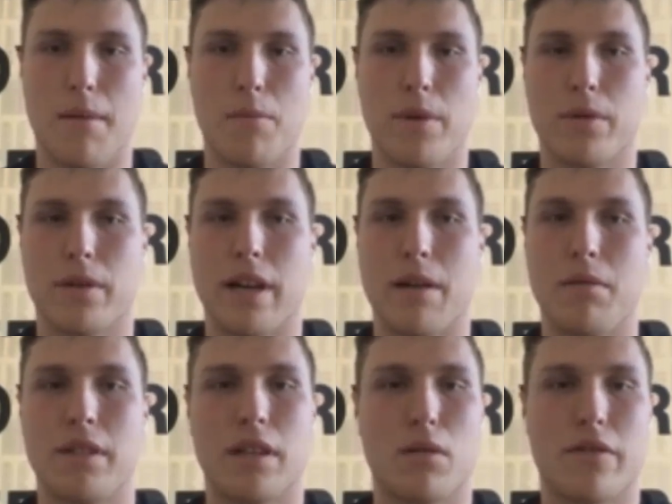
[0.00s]
we were
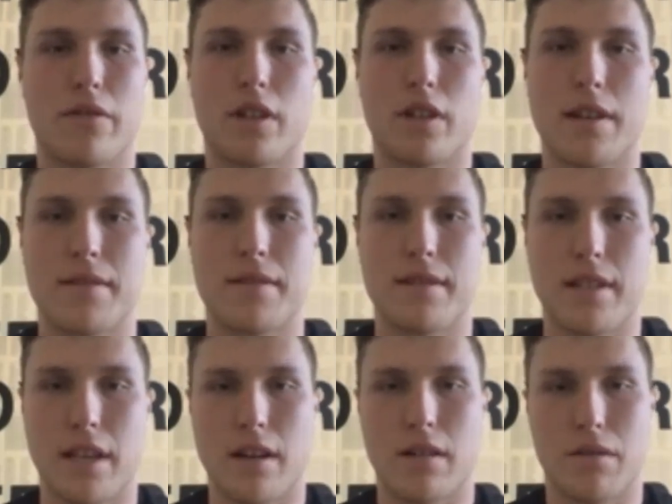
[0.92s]
able to get one of her
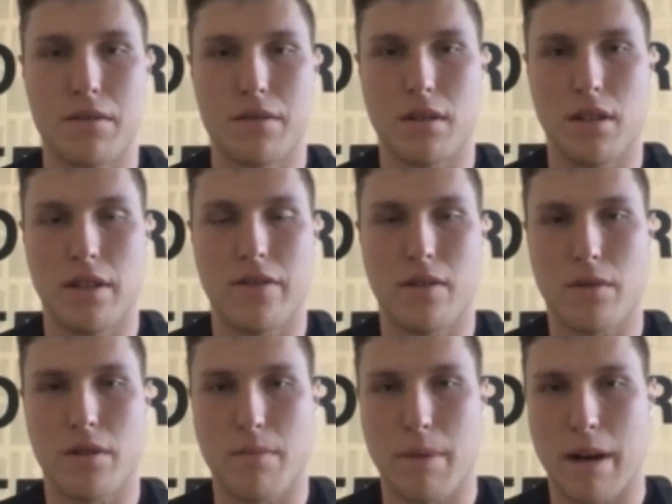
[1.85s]
cousins here who's living
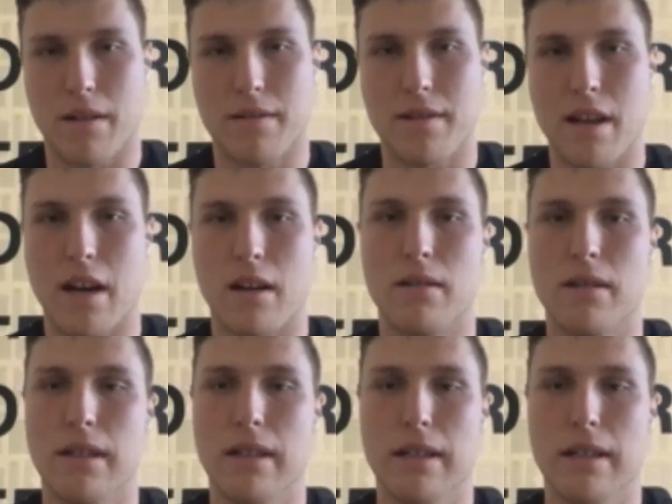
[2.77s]
with her parents now.